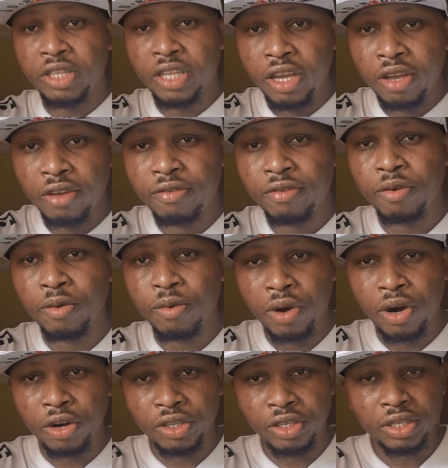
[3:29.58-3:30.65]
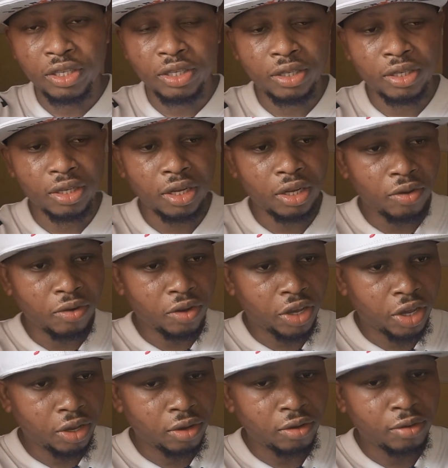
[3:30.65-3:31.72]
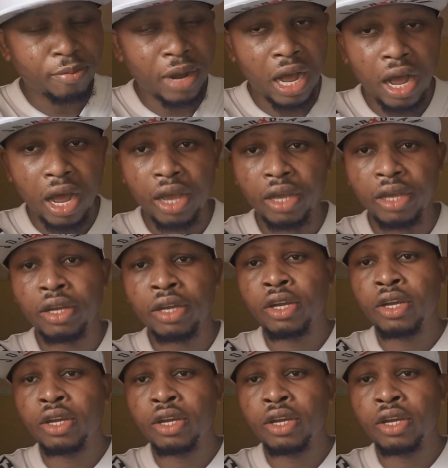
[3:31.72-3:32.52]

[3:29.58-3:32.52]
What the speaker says: Dave was killed by